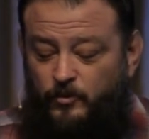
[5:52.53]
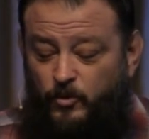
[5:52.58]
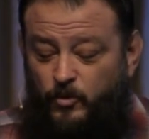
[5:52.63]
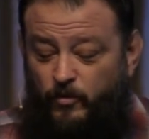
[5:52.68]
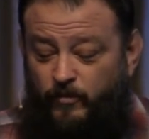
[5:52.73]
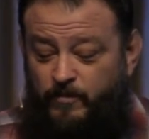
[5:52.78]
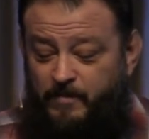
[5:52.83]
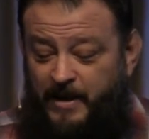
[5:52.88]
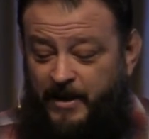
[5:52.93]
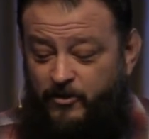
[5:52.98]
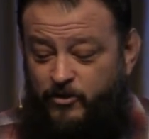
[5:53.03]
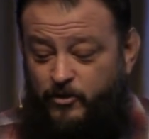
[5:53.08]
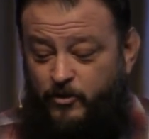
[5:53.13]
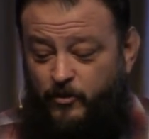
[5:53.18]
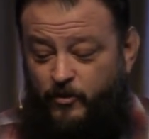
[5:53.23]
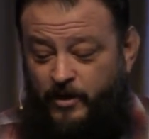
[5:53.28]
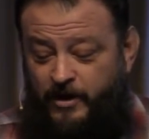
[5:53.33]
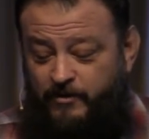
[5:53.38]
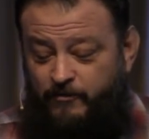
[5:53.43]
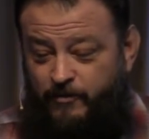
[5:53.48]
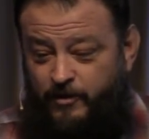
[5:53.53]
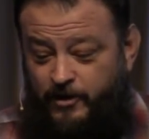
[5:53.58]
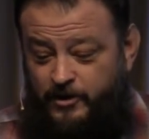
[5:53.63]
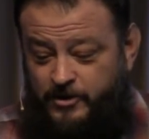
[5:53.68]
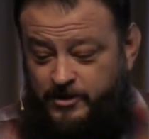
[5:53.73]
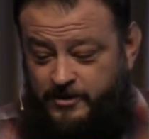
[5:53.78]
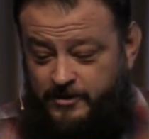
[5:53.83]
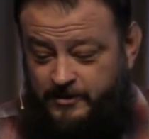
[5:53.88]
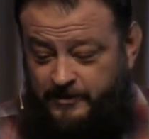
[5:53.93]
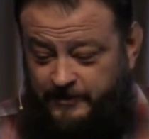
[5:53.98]
we made it through one
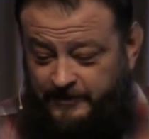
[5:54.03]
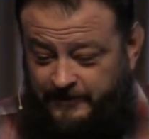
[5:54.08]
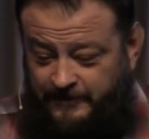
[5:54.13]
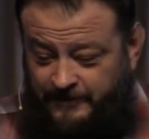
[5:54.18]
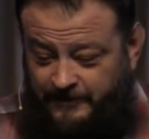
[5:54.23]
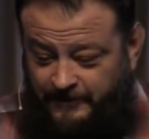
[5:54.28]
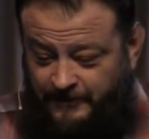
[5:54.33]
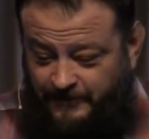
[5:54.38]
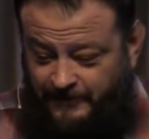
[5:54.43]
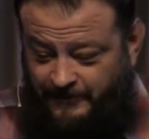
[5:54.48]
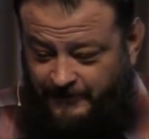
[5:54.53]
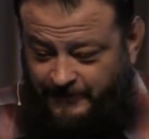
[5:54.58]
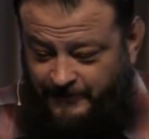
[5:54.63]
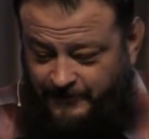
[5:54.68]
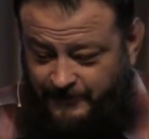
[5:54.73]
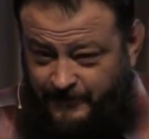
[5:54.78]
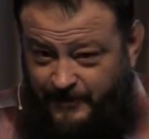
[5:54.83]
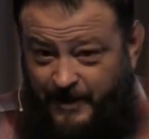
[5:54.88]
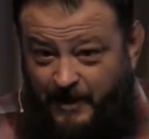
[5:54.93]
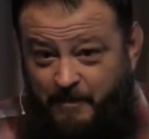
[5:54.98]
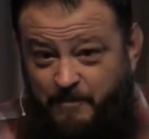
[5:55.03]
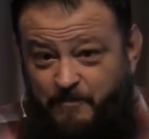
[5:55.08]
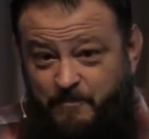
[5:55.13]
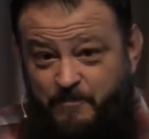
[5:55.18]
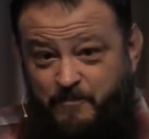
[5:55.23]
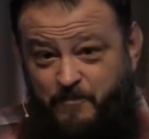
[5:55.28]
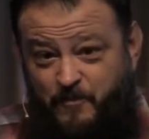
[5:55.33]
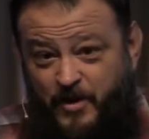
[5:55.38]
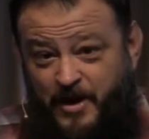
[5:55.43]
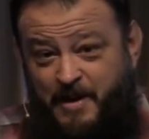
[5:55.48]
verse.
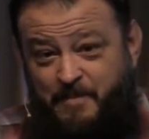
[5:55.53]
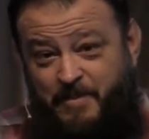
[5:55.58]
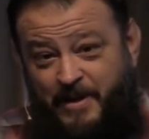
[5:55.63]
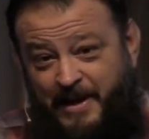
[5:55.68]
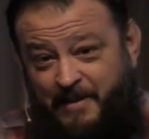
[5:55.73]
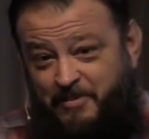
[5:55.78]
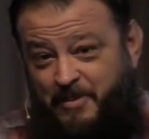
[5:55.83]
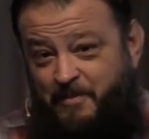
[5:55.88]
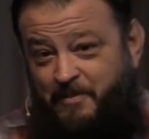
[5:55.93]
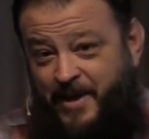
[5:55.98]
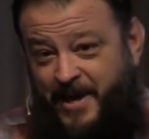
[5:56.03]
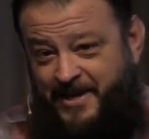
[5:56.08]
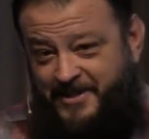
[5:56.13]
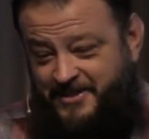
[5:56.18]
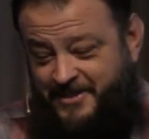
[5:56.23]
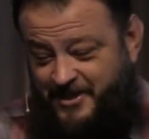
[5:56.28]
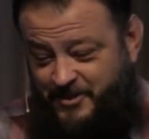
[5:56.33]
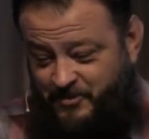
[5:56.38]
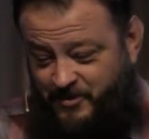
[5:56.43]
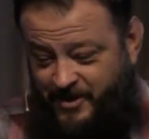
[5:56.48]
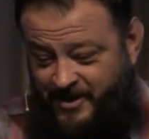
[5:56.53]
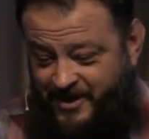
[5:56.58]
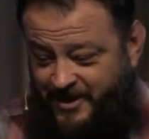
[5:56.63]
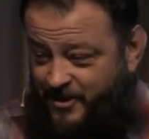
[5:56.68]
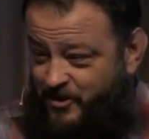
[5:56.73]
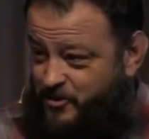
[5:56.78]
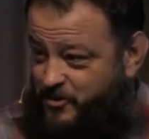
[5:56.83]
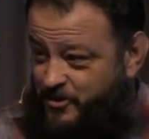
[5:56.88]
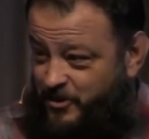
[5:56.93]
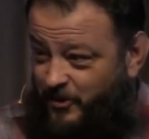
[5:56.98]
We're going to pick up the pace because we're going to go
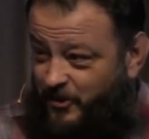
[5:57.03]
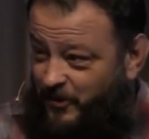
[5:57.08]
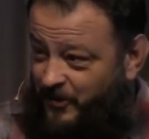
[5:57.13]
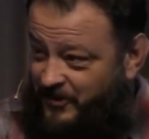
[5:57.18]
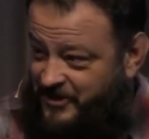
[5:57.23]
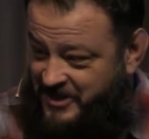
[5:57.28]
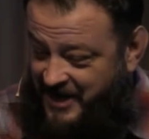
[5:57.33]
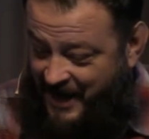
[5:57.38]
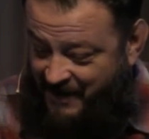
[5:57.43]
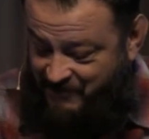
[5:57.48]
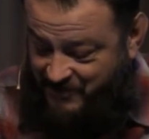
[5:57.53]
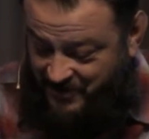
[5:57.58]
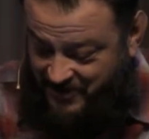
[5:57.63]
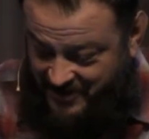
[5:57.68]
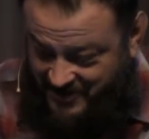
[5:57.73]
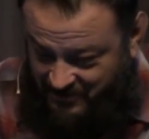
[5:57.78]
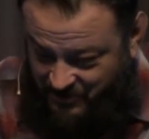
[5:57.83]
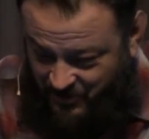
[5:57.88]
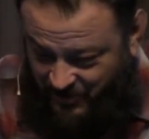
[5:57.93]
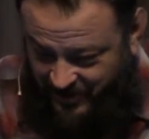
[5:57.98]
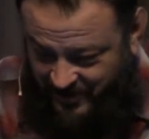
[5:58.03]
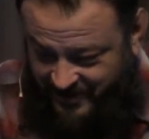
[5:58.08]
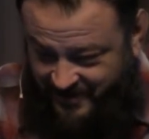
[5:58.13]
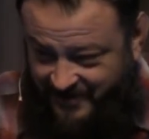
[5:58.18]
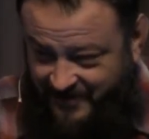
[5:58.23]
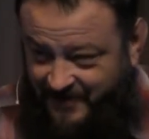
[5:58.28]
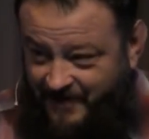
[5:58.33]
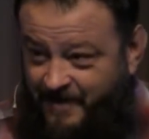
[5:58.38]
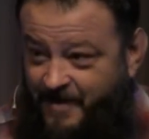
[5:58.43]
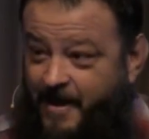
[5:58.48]
through the whole chapter this morning.
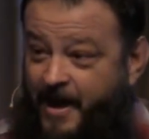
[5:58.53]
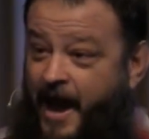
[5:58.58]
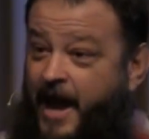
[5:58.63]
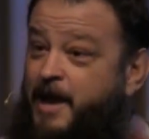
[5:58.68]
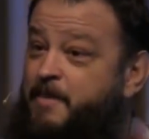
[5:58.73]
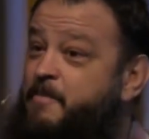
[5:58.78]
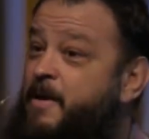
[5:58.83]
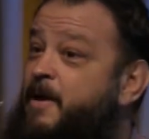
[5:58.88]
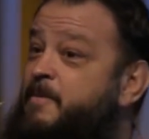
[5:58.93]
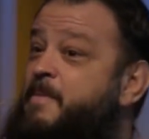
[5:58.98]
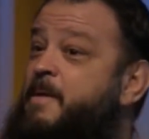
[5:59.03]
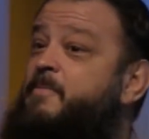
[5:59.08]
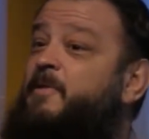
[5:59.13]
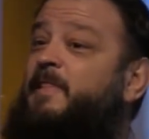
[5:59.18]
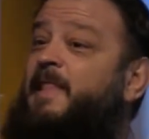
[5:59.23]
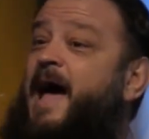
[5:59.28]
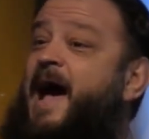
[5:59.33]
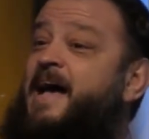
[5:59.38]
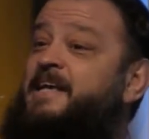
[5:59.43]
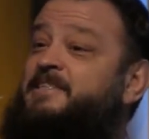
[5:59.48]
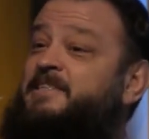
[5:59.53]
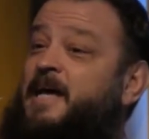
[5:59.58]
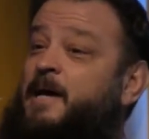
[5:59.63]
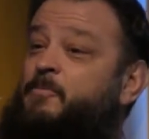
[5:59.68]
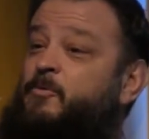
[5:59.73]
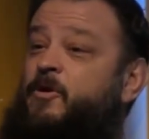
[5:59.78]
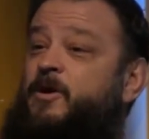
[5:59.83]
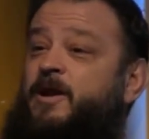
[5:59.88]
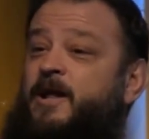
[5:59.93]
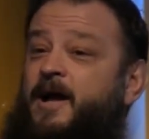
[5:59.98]
And you may remember last time
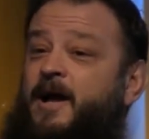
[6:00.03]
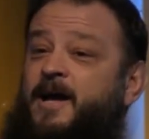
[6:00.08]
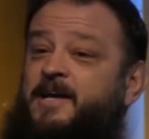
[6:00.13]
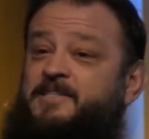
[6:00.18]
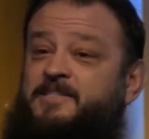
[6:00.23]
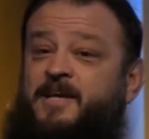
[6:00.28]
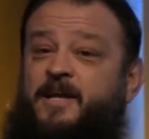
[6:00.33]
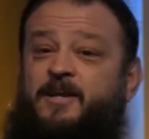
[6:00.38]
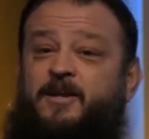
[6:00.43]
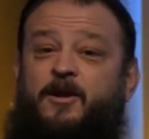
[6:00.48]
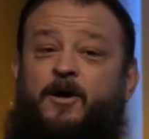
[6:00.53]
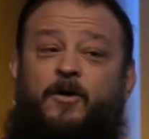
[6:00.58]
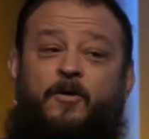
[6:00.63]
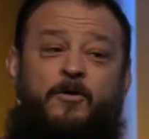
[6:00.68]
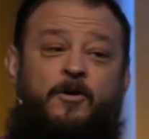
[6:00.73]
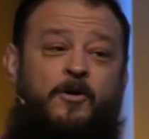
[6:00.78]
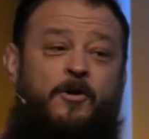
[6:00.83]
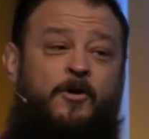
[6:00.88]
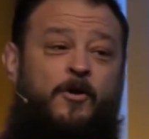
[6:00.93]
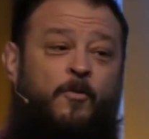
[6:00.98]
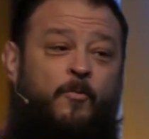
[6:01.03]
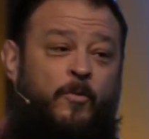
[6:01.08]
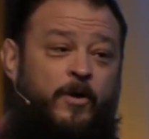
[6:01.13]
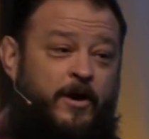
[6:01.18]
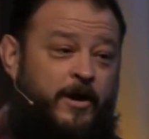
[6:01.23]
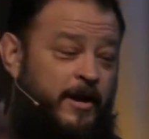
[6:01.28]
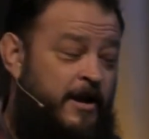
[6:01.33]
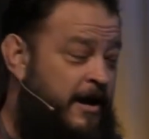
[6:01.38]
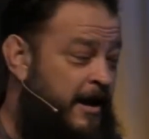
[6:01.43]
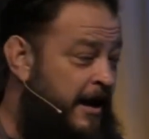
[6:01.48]
we were in it, I said, you know, we're
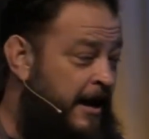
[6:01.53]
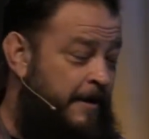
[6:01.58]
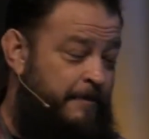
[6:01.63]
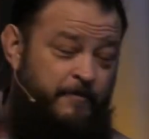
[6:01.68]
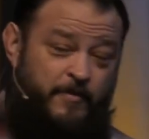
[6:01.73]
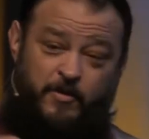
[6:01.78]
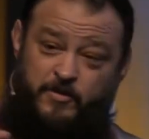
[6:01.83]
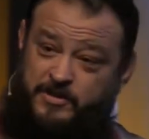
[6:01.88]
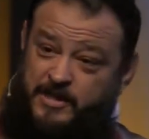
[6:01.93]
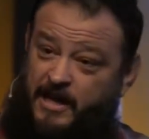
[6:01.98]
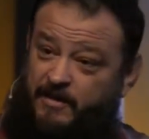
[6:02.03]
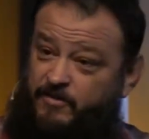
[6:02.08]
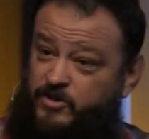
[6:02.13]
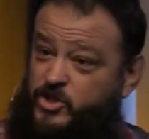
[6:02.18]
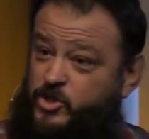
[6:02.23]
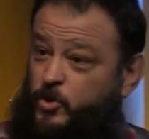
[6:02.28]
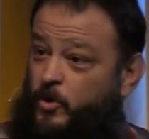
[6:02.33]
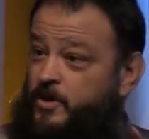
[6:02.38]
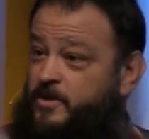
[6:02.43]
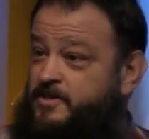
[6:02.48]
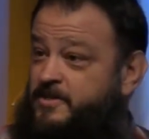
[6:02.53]
going to, um, it was kind of a short